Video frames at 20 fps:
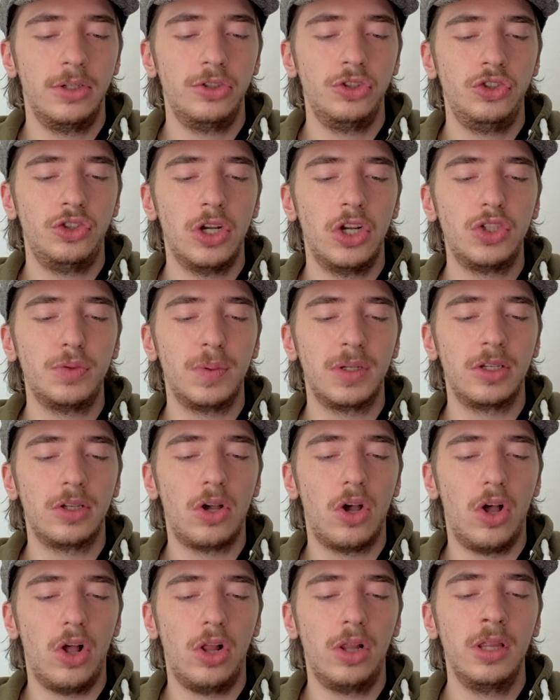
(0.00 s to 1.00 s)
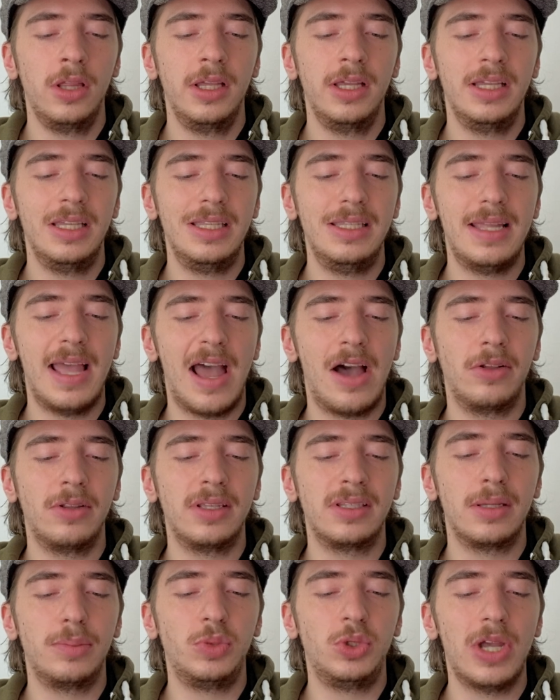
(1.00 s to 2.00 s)
Judgment call, noun,
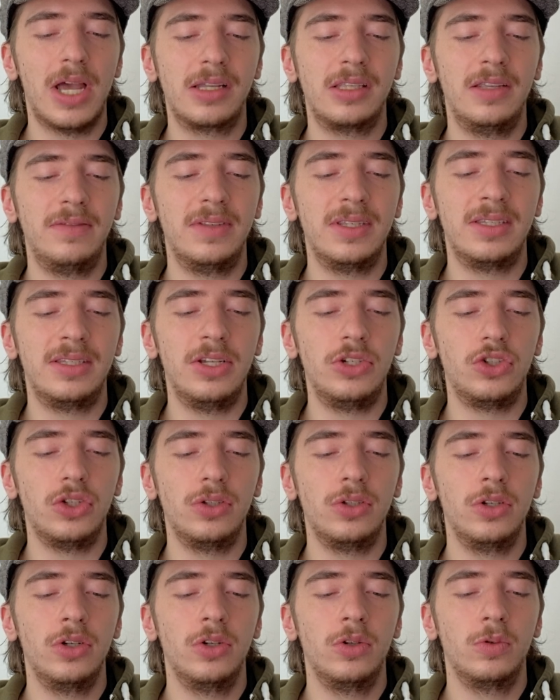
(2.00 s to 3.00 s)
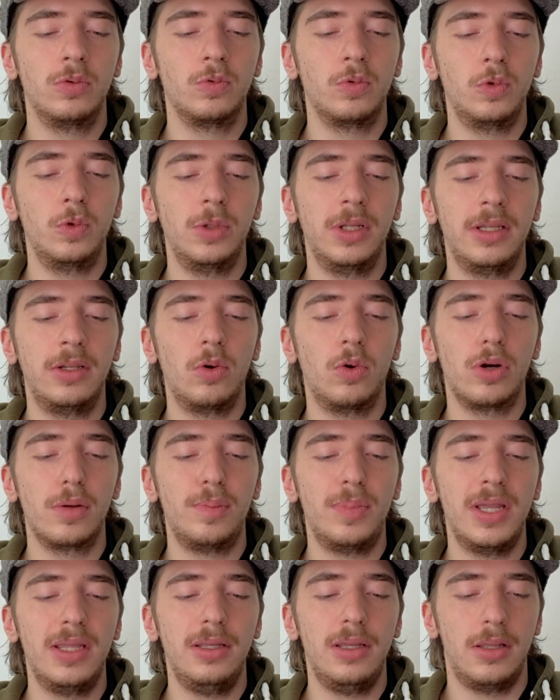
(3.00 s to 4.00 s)
a subjective decision, ruling, or
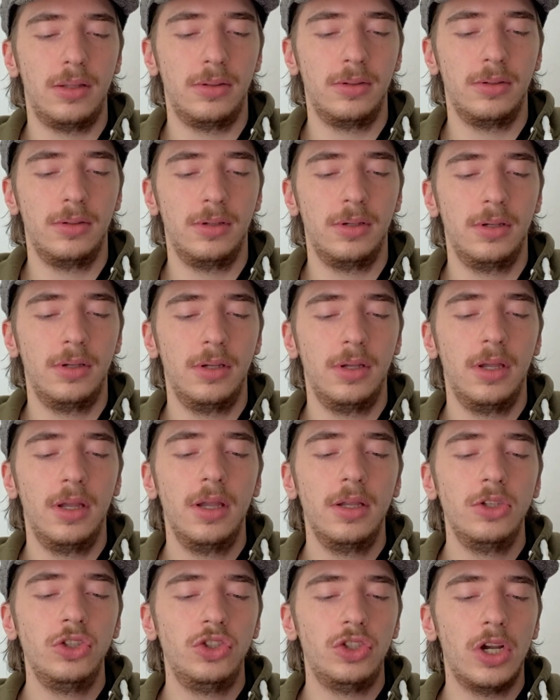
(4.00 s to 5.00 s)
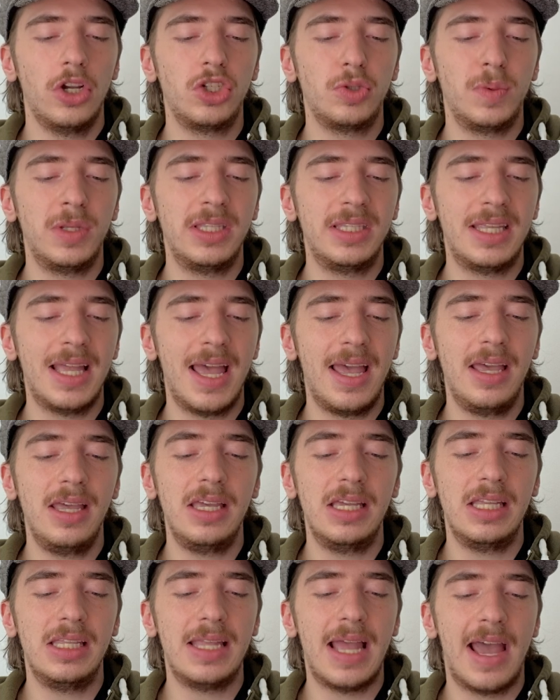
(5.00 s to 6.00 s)
opinion. Judgment
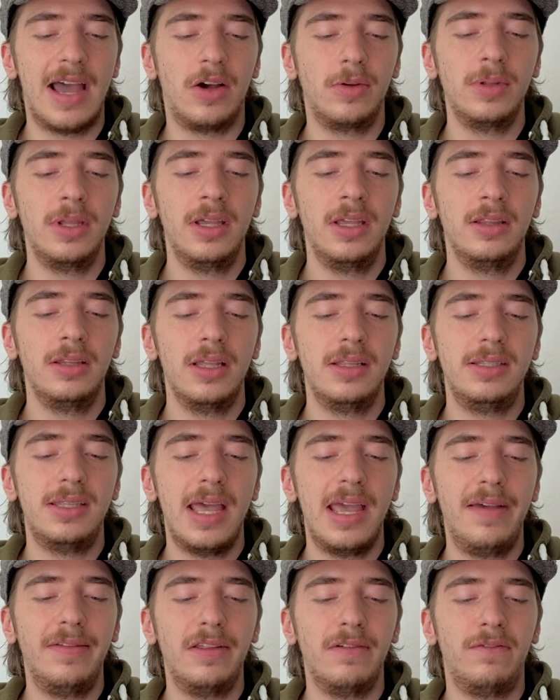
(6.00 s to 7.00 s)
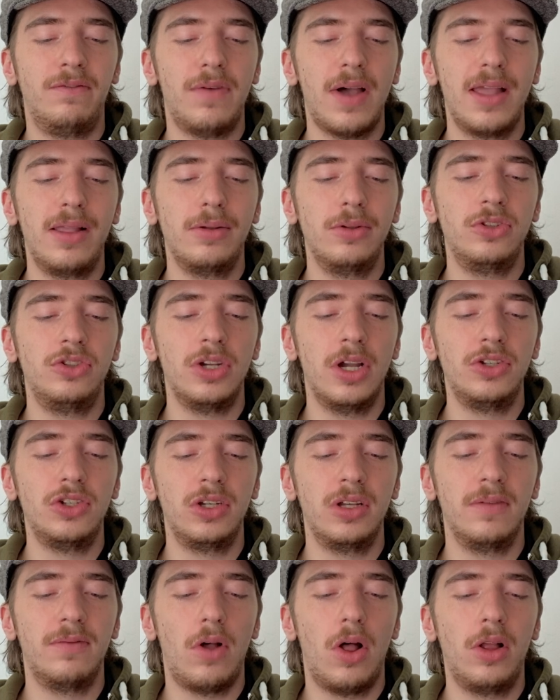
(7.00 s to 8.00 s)
day, noun, the day of the final
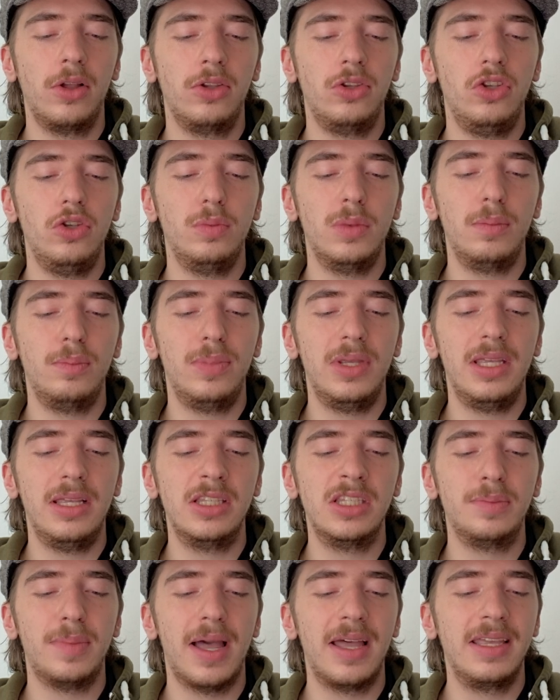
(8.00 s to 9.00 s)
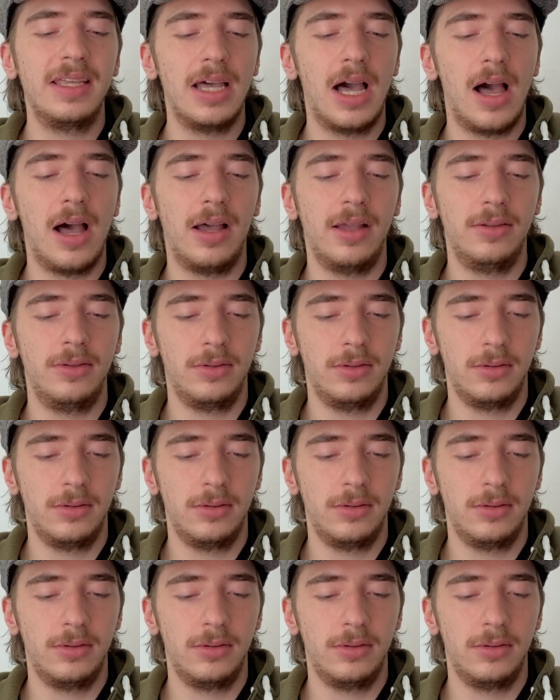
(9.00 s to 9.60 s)
judging of all human beings by God.